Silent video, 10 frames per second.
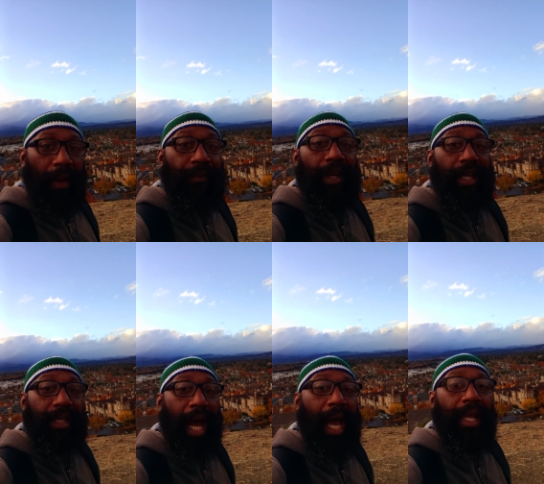they finna
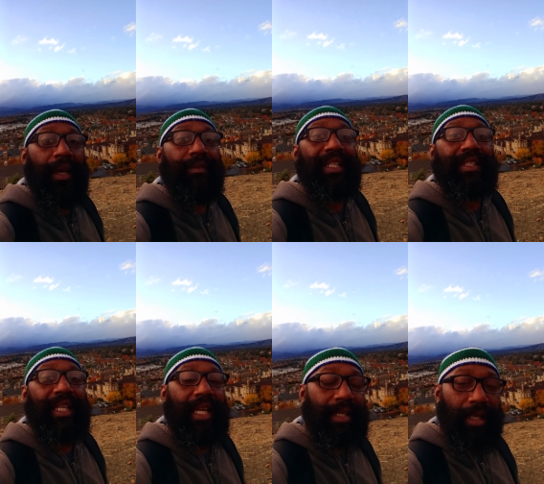die of
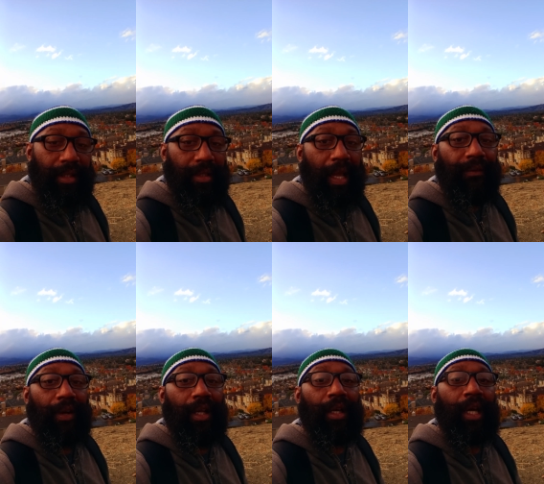diseases they
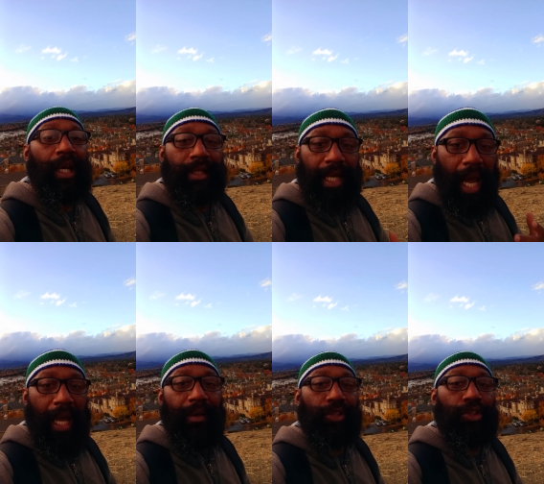finna die
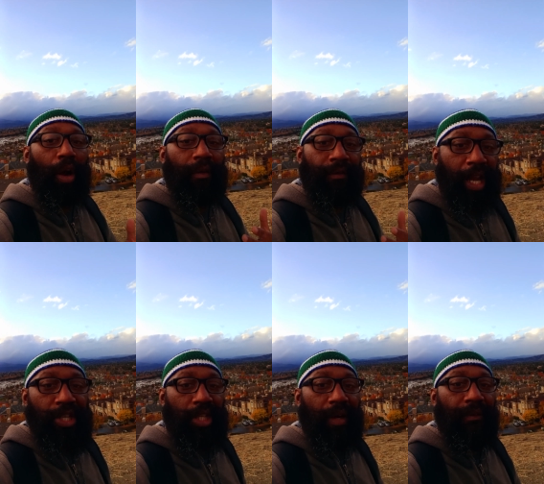of
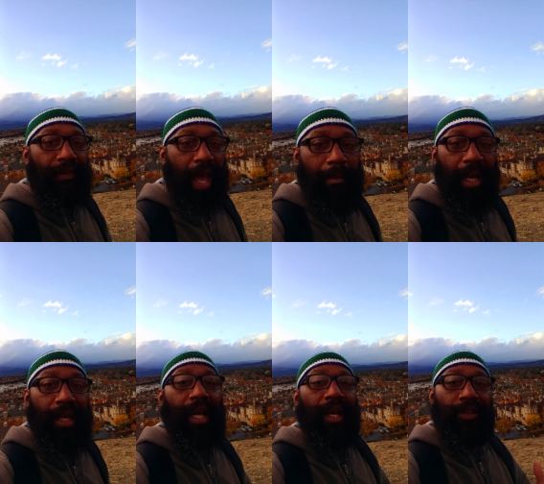starvation of famine
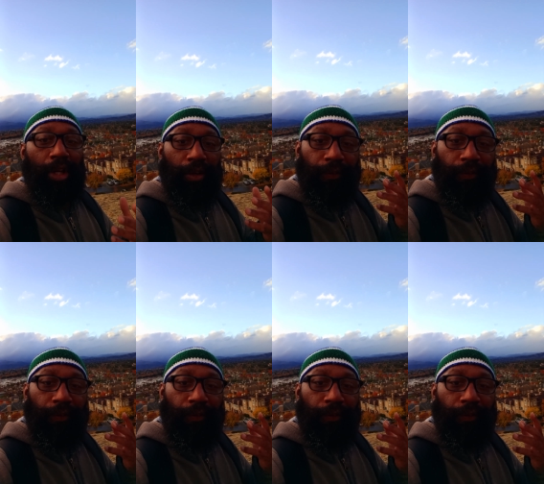there's